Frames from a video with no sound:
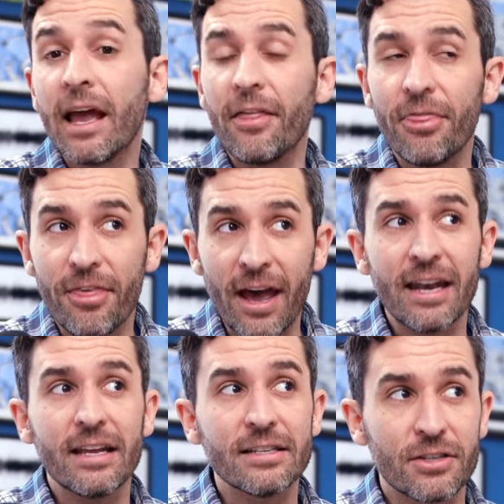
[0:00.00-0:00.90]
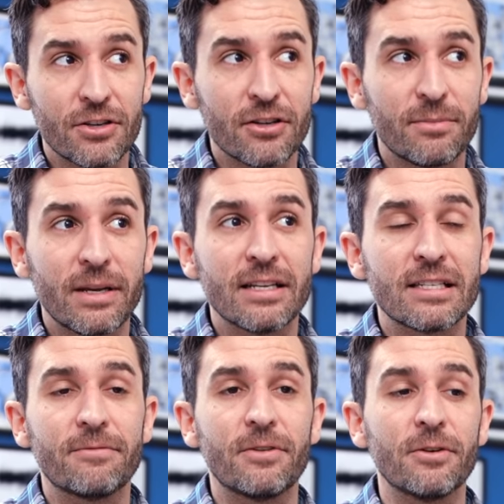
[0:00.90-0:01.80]
And that is good
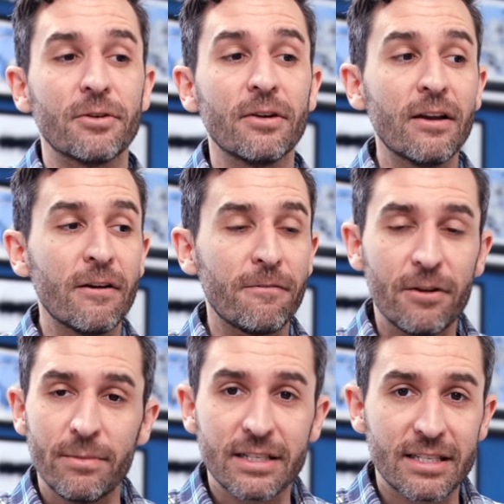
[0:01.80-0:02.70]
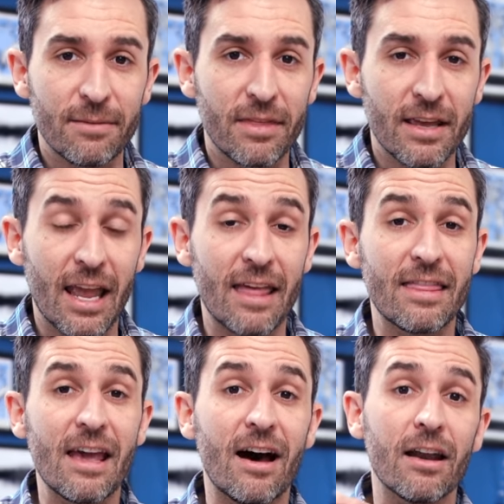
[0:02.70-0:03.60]
because if you're filming something and
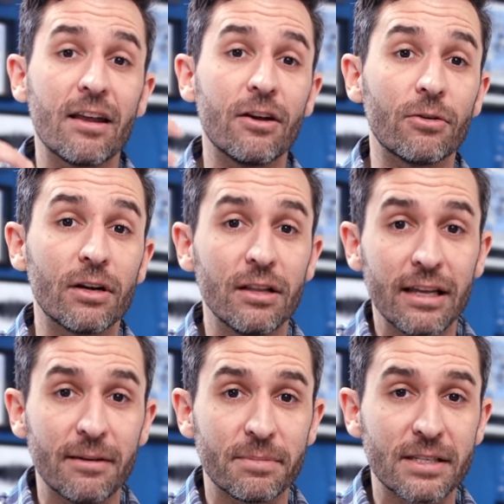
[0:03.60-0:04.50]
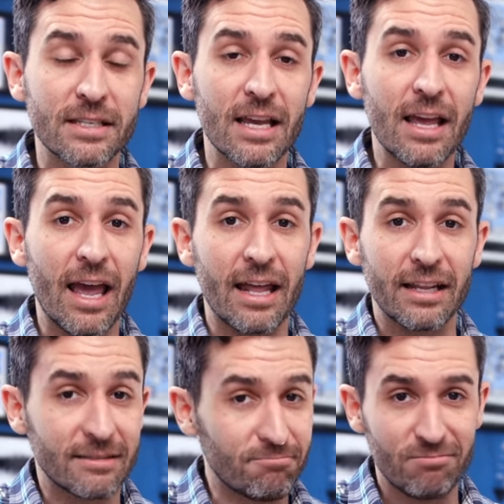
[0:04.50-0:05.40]
the audio clips and
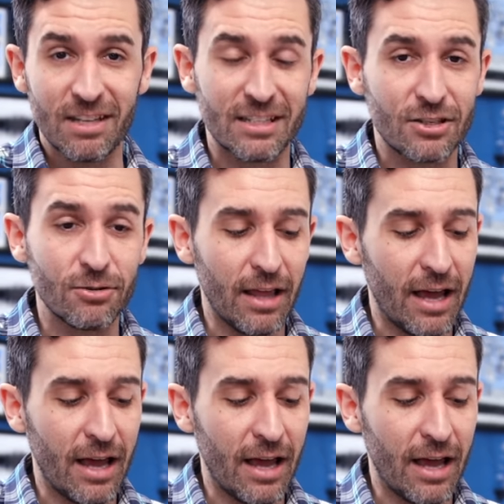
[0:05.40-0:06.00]
it it's too